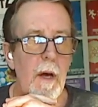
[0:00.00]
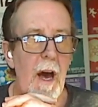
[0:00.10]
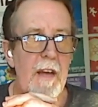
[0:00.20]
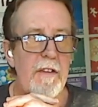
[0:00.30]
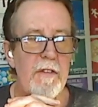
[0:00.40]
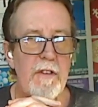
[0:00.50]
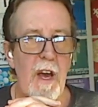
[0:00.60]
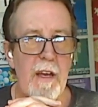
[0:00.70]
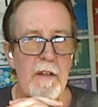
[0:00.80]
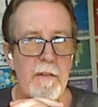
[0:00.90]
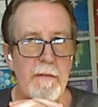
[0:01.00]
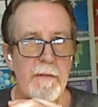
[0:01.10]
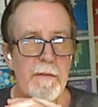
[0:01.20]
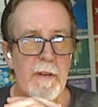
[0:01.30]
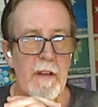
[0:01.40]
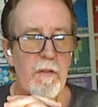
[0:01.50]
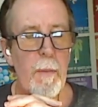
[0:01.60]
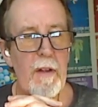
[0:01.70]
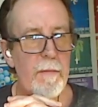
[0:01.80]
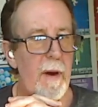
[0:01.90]
I just kind of
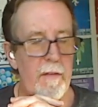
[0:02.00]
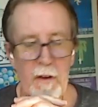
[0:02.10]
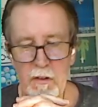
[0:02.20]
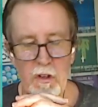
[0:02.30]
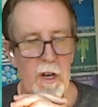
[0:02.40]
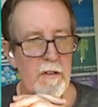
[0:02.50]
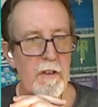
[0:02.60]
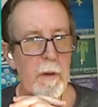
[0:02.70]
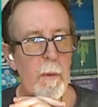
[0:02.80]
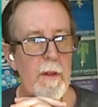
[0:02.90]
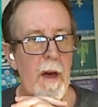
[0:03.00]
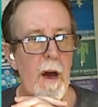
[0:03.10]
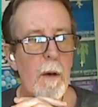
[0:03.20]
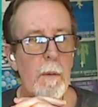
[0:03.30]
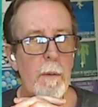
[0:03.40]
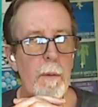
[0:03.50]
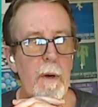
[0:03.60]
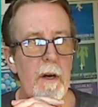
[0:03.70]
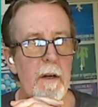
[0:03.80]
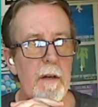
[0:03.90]
expressed my frustration with
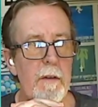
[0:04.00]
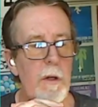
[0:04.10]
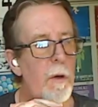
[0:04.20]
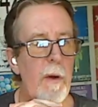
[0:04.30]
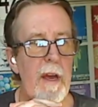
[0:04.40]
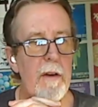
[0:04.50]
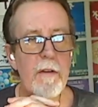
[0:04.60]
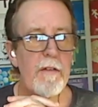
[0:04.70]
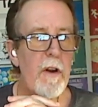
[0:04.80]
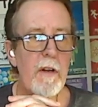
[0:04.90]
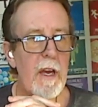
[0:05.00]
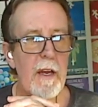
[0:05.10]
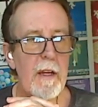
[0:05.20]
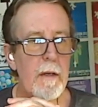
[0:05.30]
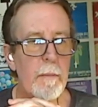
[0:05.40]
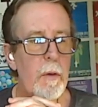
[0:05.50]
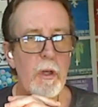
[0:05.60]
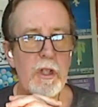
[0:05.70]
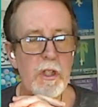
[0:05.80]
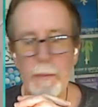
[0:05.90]
how new creators aren't getting
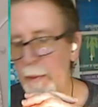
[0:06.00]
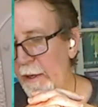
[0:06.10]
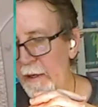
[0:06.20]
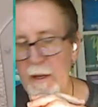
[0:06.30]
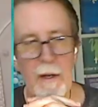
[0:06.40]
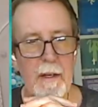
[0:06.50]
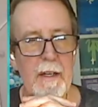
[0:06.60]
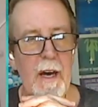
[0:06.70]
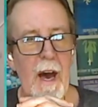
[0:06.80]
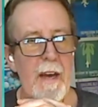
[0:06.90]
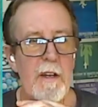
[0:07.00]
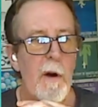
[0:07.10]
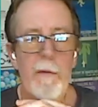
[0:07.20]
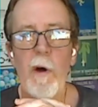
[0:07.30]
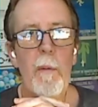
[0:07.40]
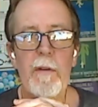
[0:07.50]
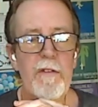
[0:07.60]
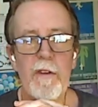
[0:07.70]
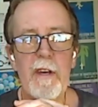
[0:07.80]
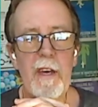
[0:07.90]
pushed, but I know no
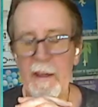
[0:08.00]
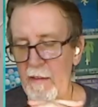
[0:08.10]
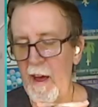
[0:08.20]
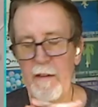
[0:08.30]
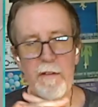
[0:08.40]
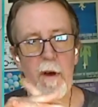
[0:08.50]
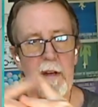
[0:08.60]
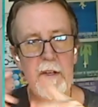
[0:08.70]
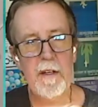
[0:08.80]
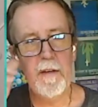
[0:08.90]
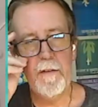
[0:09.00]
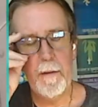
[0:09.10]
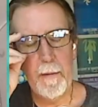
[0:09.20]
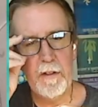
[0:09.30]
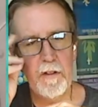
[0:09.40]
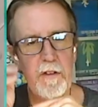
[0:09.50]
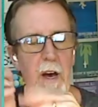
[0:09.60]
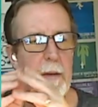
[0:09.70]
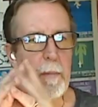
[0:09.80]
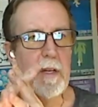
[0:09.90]
one's looking at that, so I didn't give it a bunch of
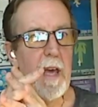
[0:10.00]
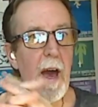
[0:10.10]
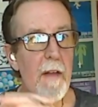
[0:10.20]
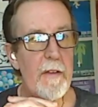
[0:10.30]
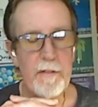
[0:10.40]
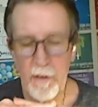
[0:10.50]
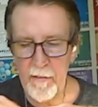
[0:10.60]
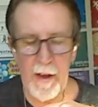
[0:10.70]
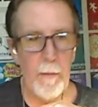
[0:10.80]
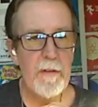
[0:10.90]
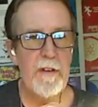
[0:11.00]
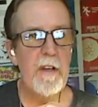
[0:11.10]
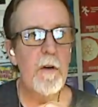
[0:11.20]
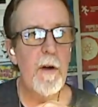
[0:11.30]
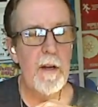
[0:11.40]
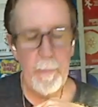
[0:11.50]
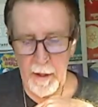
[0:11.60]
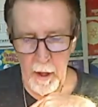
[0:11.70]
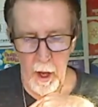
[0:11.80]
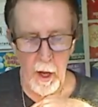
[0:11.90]
time. But yeah, the survey was incredibly
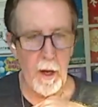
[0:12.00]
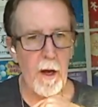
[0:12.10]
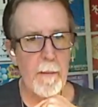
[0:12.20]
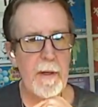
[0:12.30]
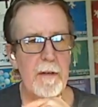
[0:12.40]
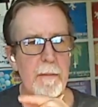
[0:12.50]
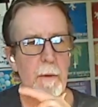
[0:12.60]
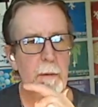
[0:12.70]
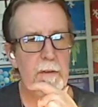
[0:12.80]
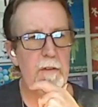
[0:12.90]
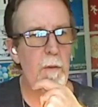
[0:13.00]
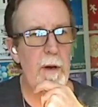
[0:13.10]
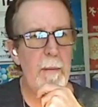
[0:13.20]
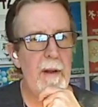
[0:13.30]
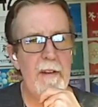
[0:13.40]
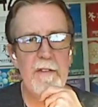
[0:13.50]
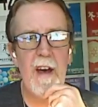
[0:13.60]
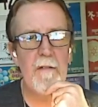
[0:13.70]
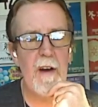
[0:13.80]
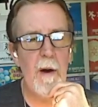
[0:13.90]
long. I mean, what was it, 20 minutes,
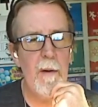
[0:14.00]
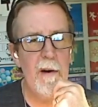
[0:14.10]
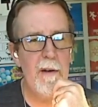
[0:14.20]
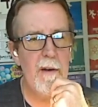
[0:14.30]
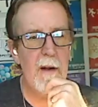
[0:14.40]
half hour?